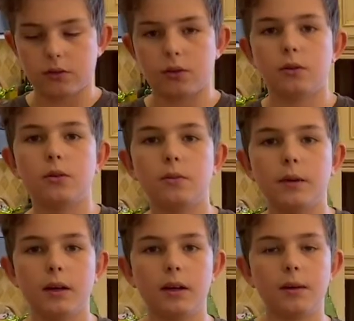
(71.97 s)
so
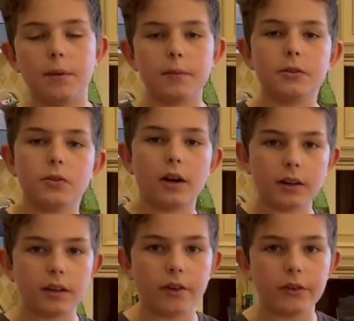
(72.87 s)
my pumpkins are out of the
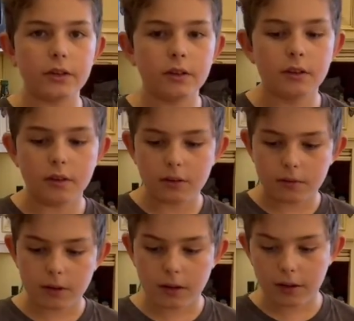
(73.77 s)
oven. I'm
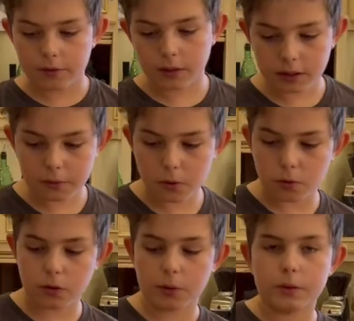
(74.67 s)
gonna have to let them cool.
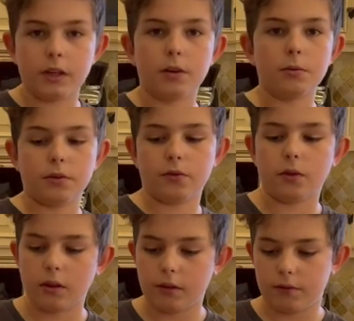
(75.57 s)
They were tender with a fork.
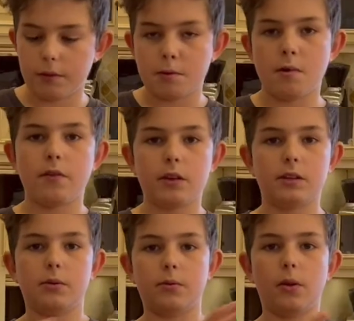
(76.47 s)
Flipped them over because they
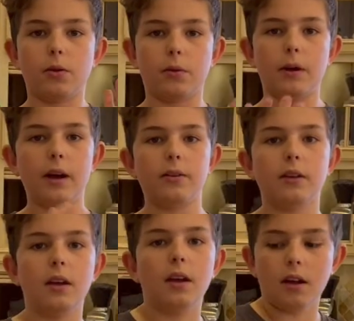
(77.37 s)
were rolling around.
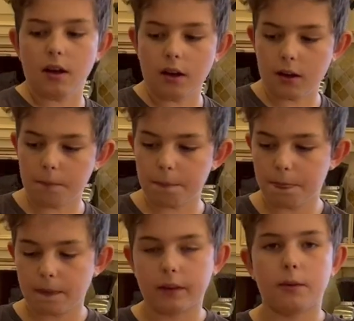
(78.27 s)

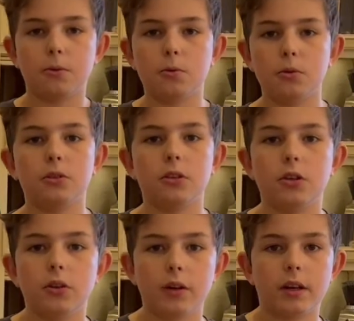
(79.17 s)
Let them cool so you don't
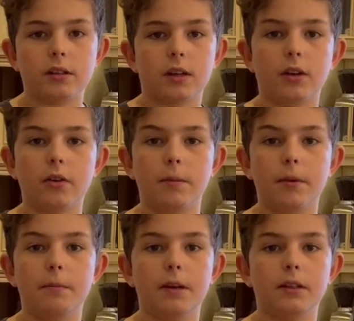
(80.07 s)
get a second-degree burn
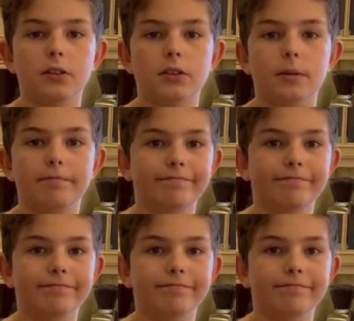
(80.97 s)
by touching them.